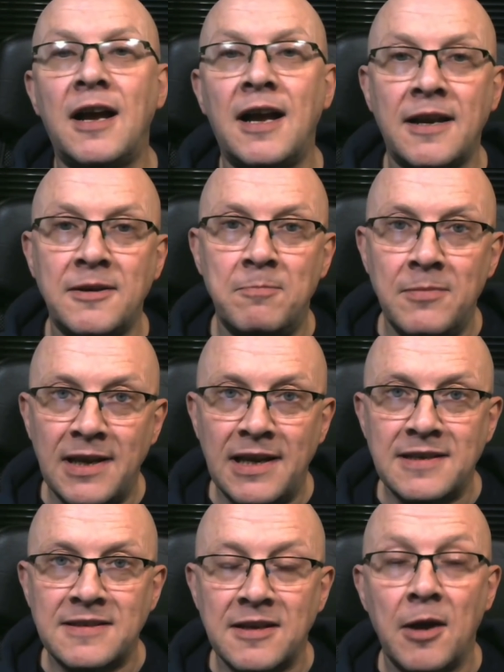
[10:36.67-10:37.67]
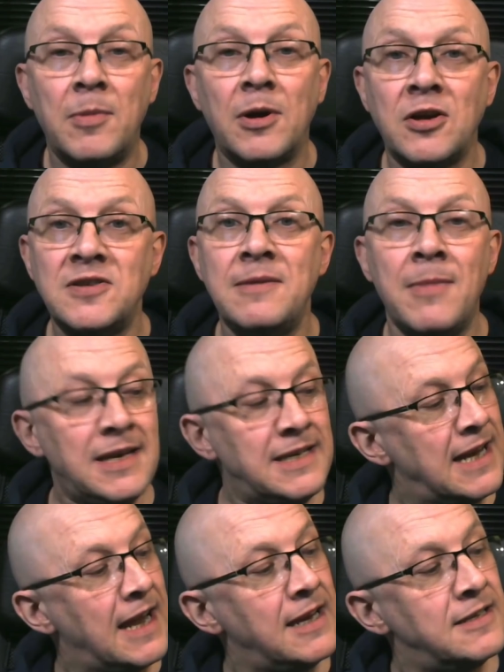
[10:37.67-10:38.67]
and miss because it
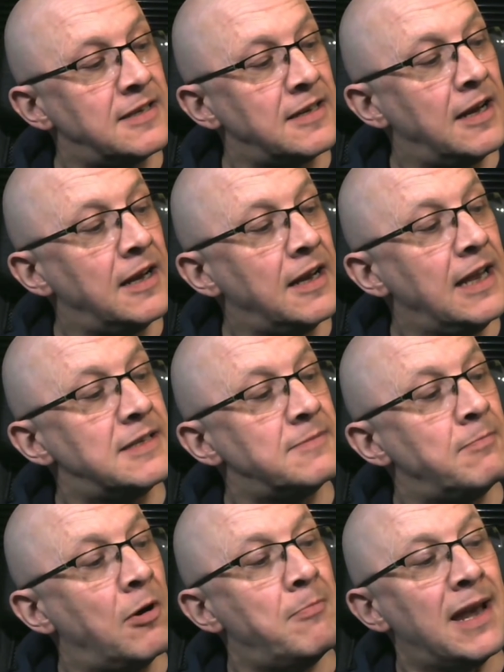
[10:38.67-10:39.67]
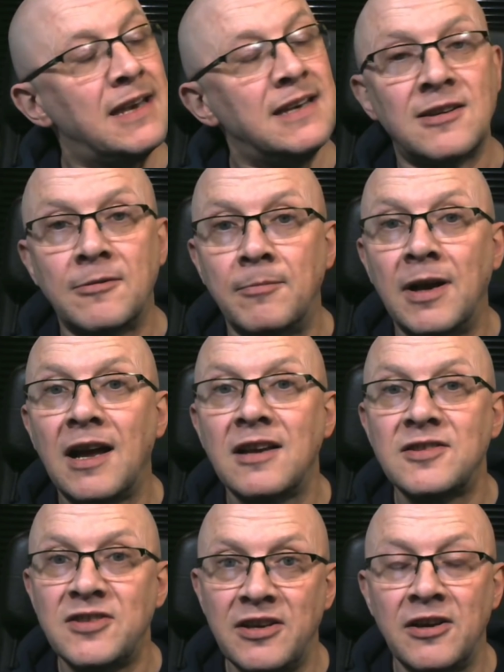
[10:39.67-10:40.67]
maintains its momentum
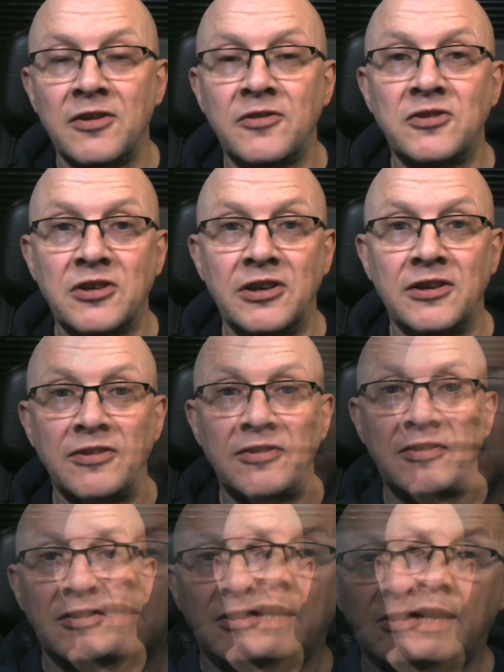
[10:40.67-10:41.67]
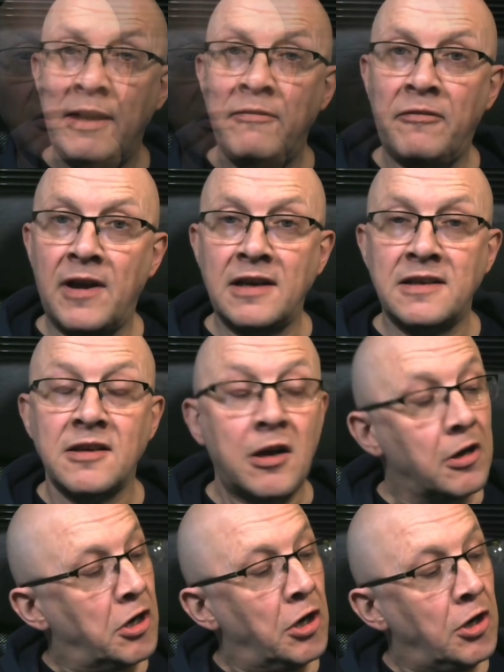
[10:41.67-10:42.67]
as the Earth turns. In effect,
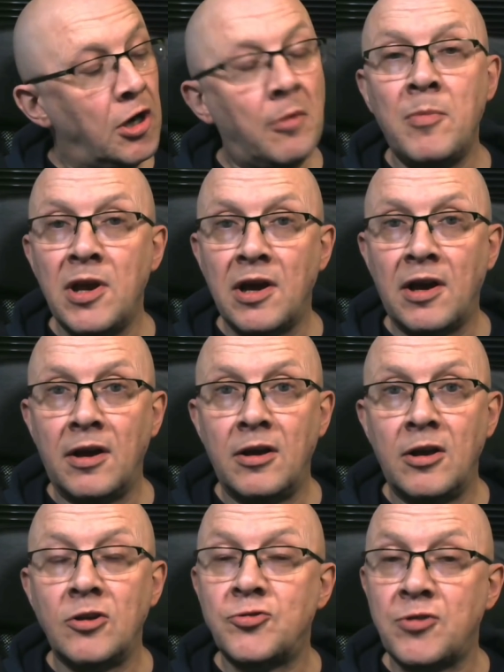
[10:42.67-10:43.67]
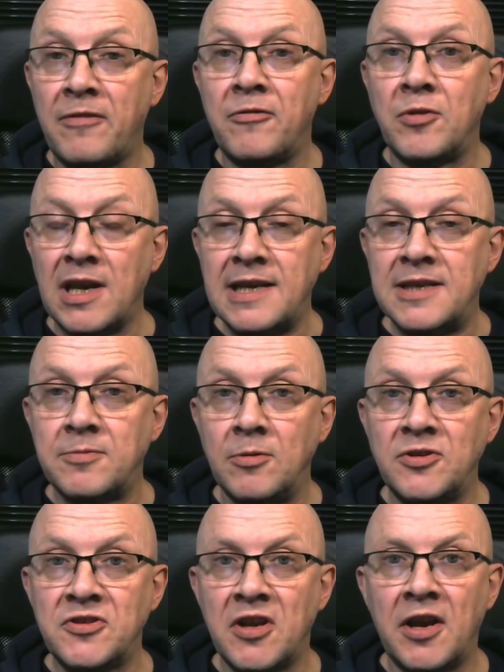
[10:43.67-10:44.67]
Colombia travelled
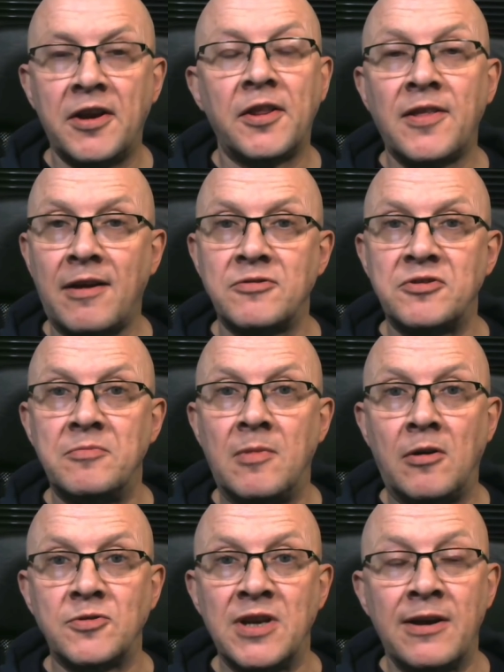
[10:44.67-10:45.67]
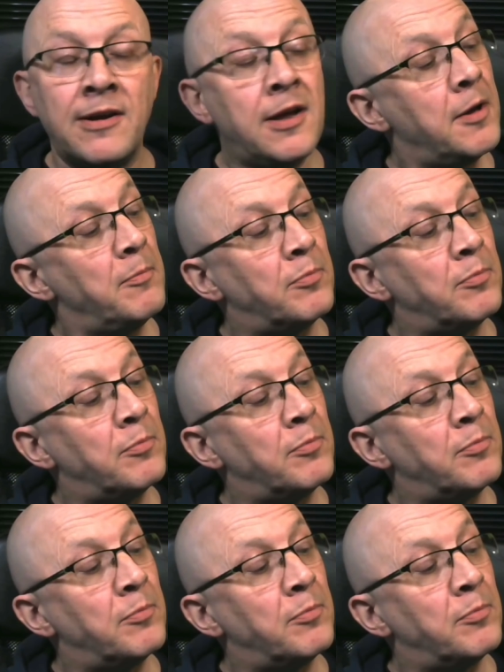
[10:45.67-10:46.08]
eastwards at 1,000 miles an hour.